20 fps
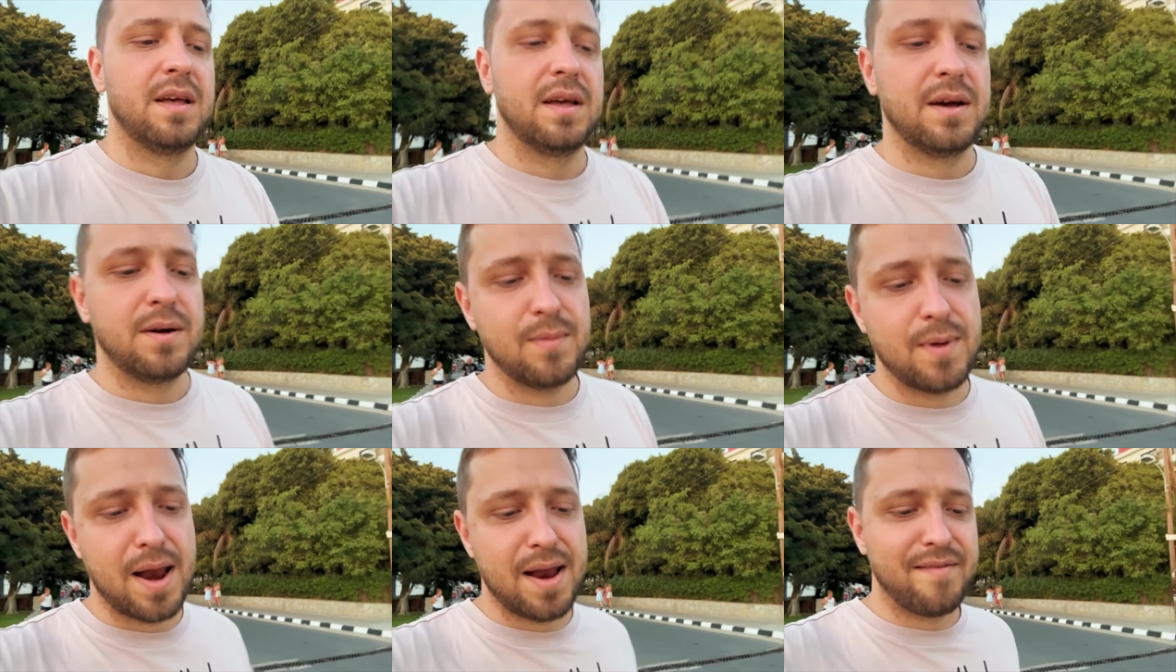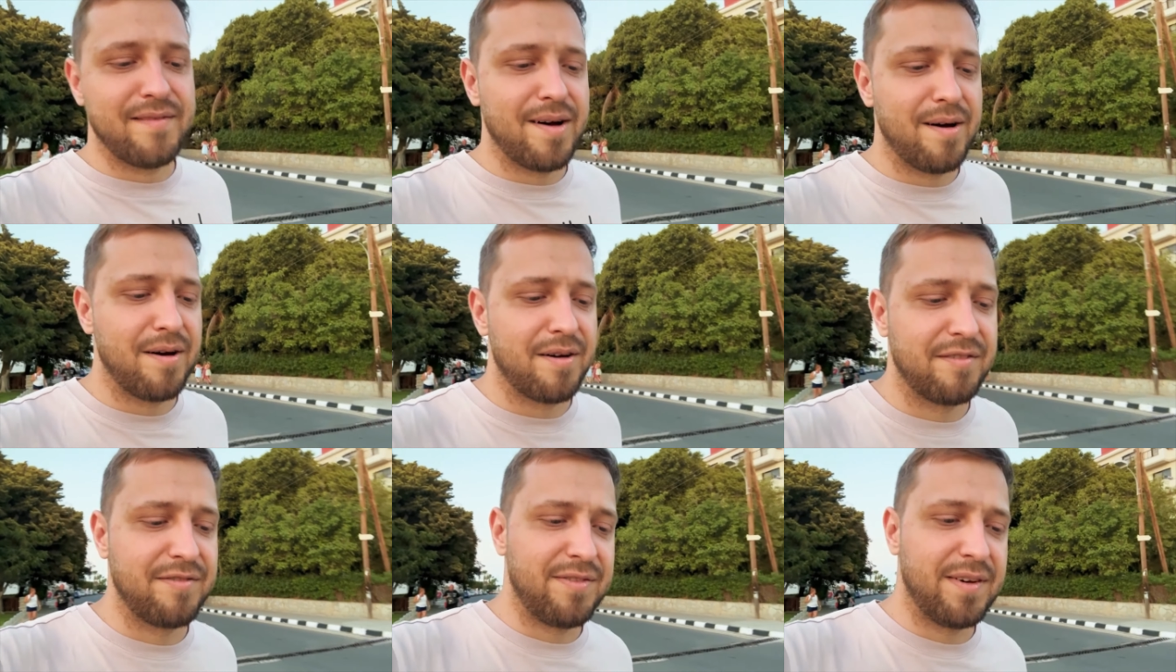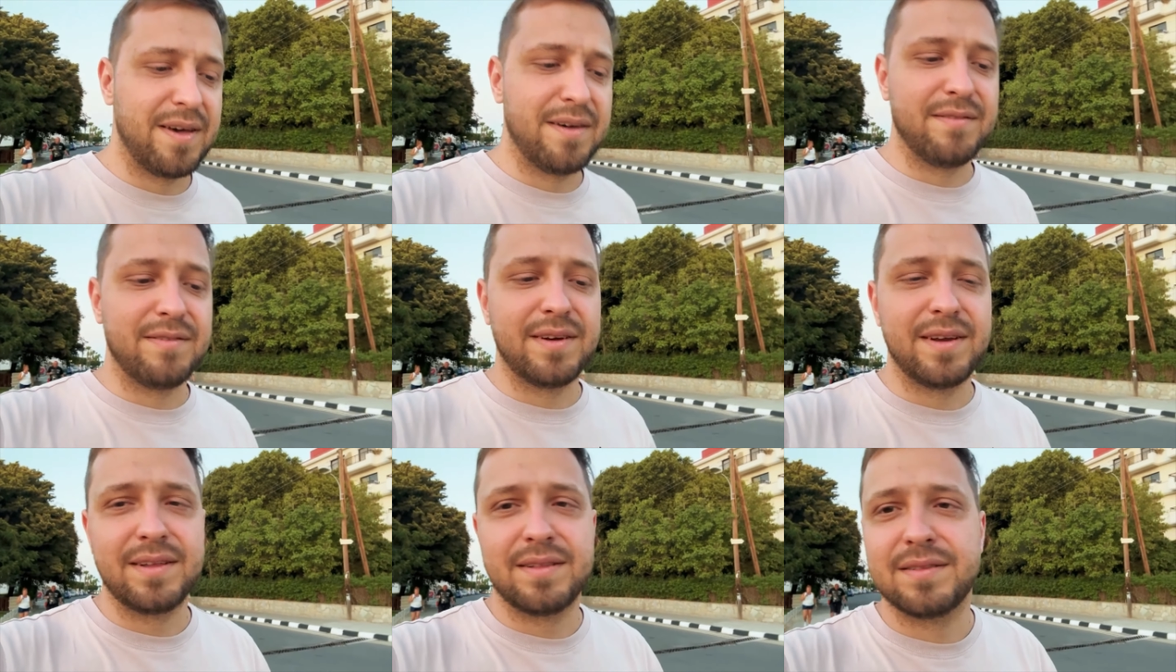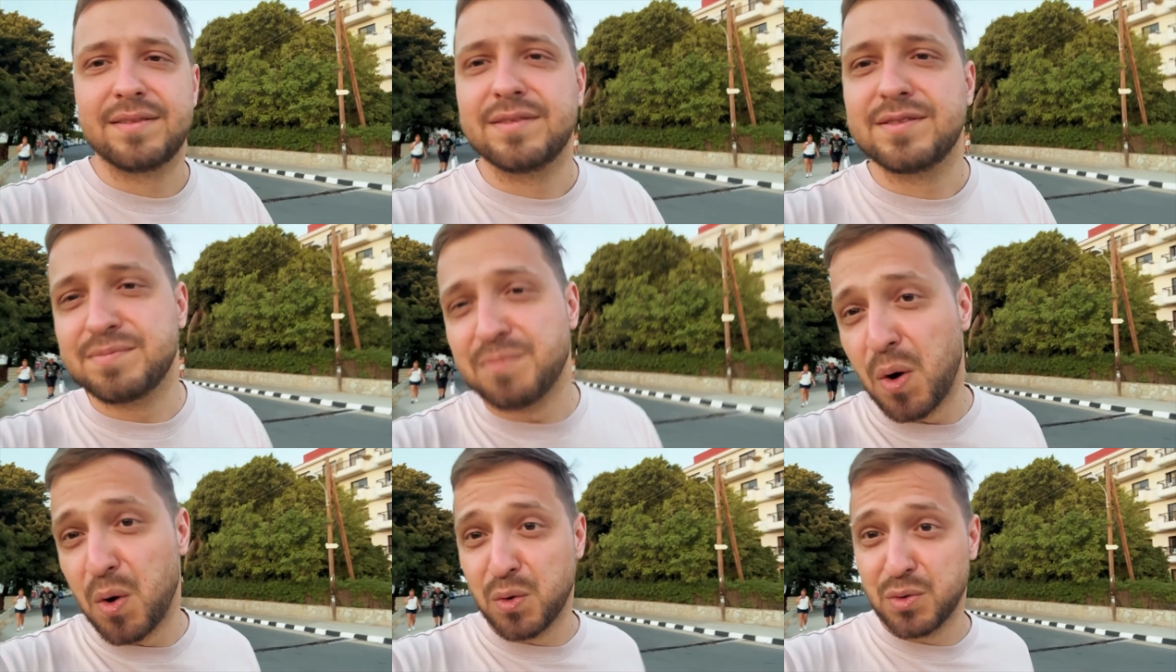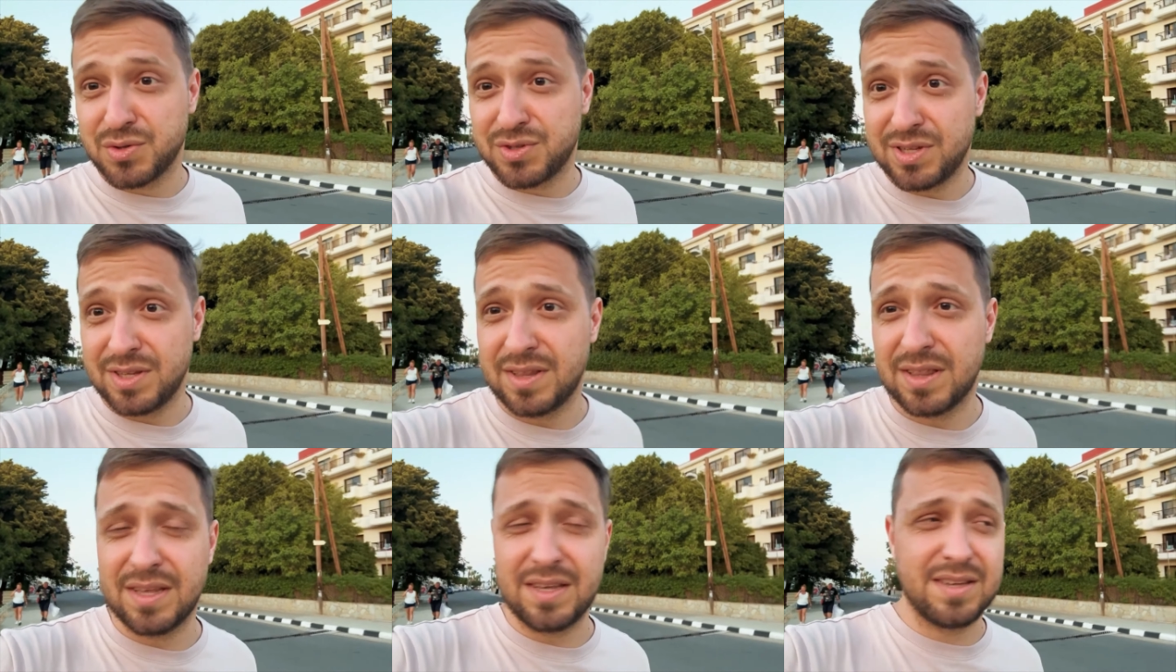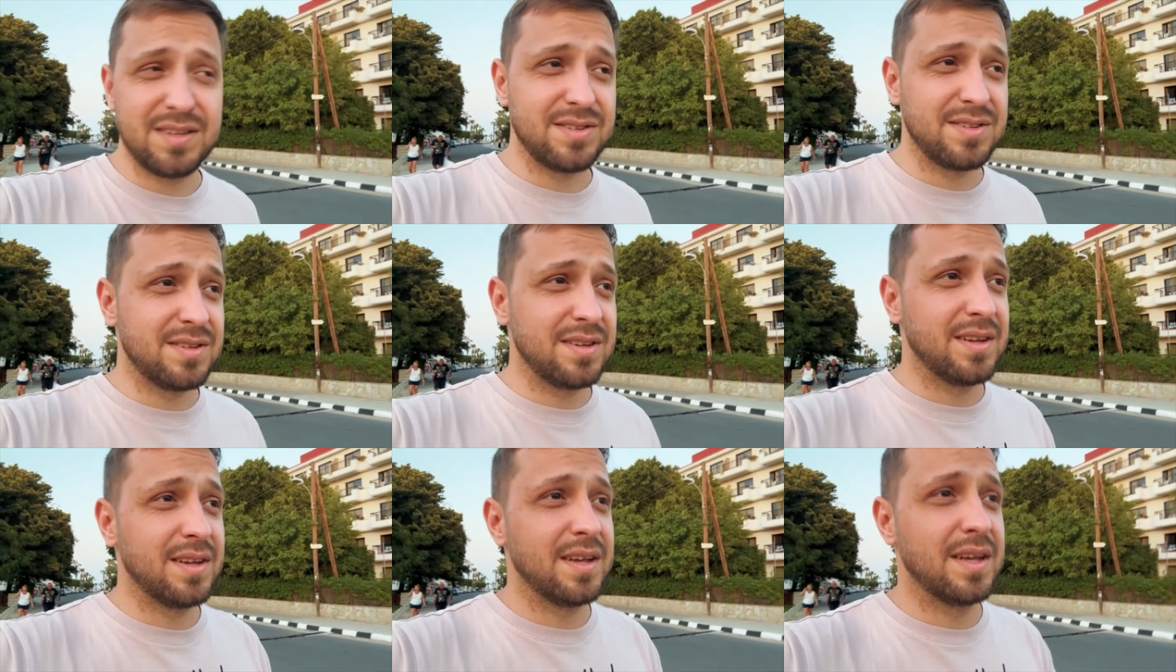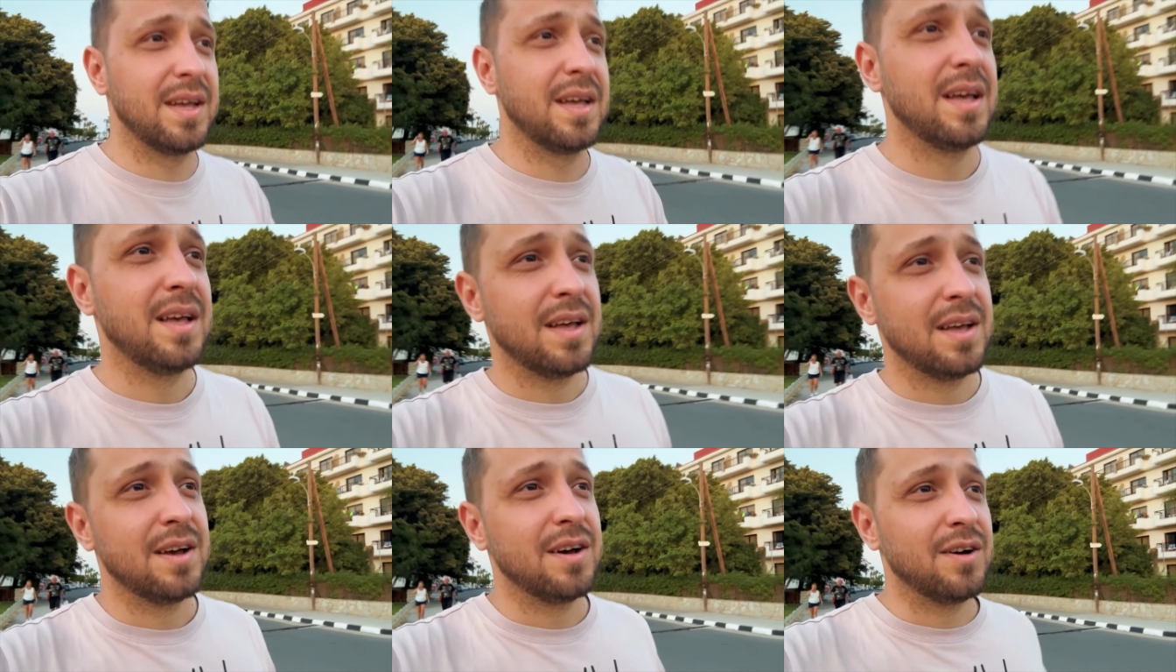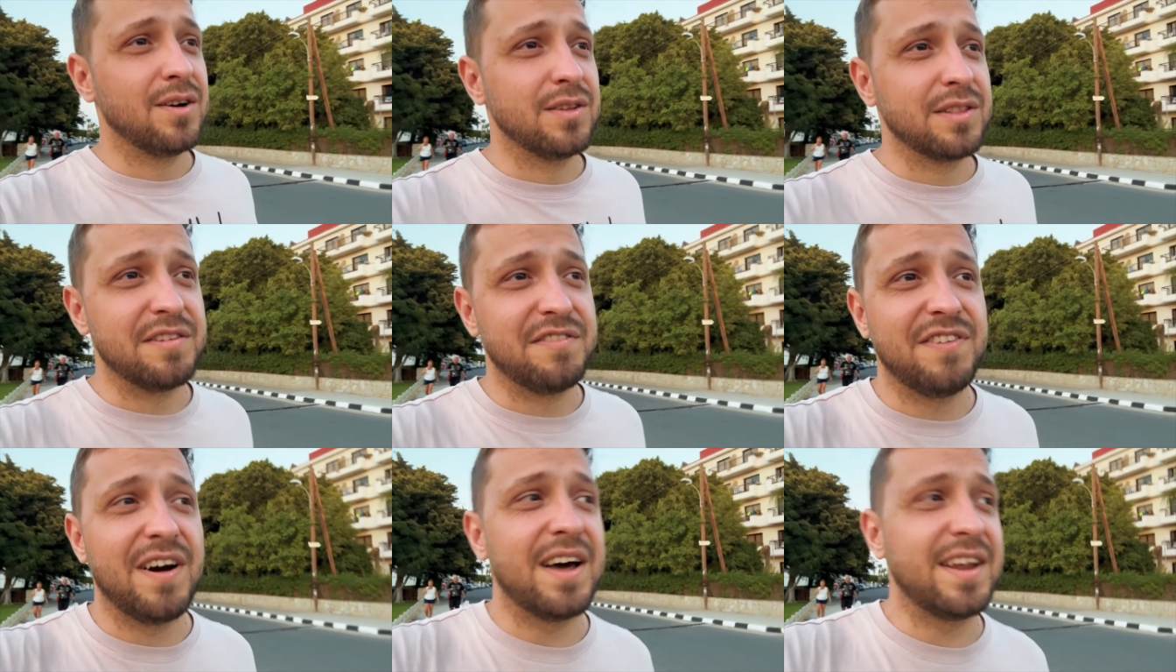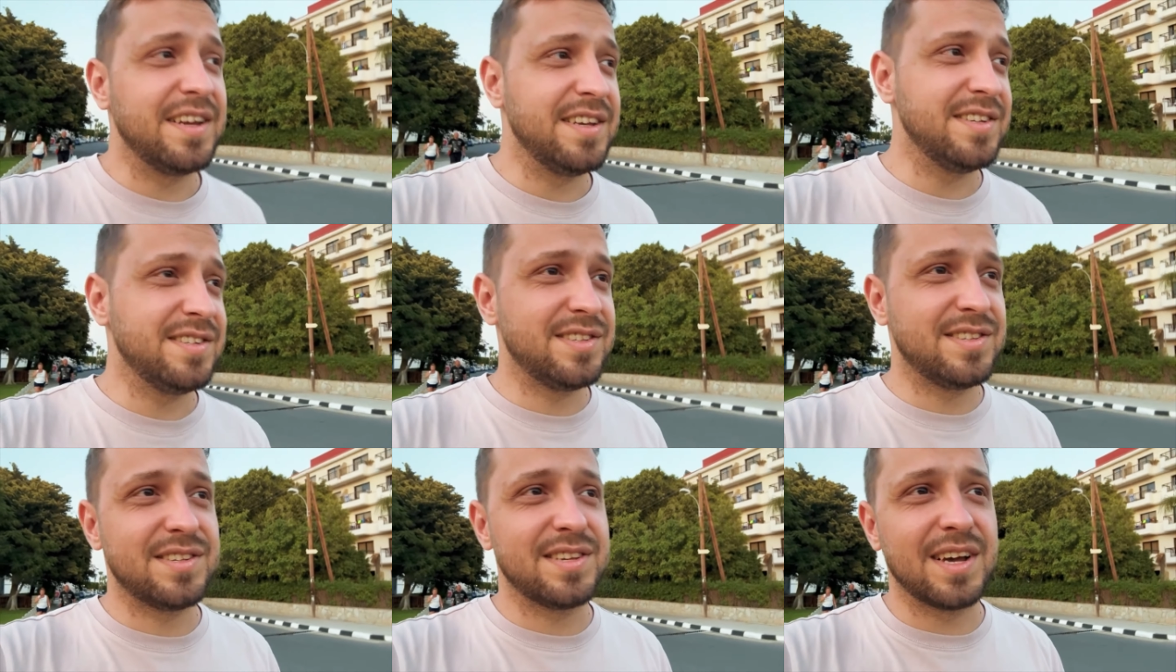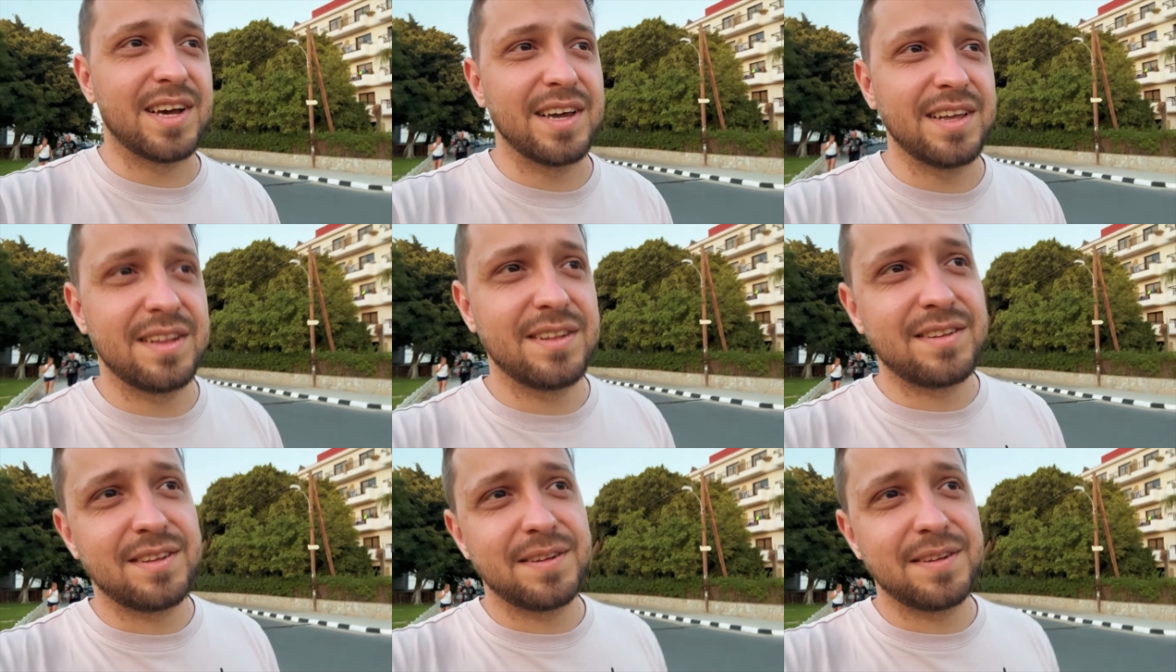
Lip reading: one of our favorite small cities on the far east side.